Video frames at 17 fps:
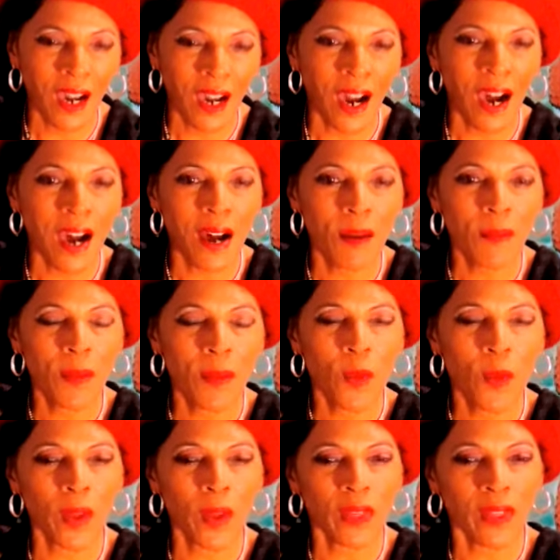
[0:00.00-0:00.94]
Come
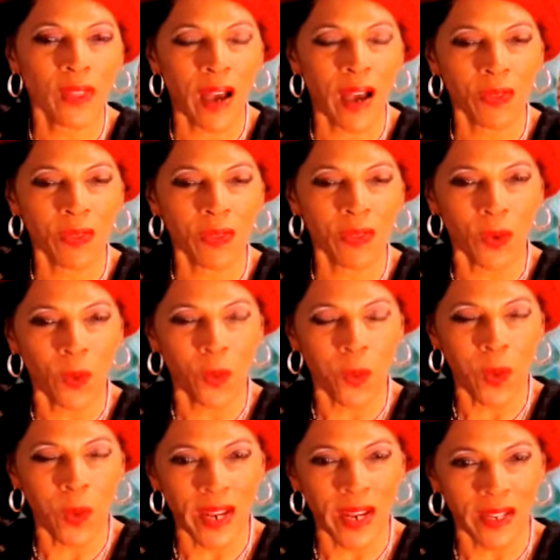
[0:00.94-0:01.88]
without the
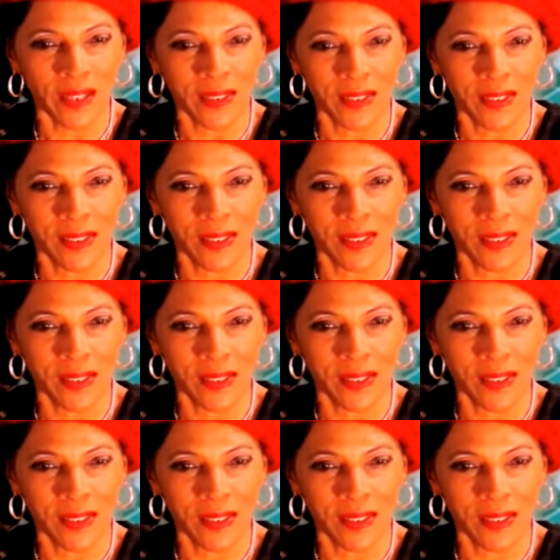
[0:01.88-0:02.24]
weight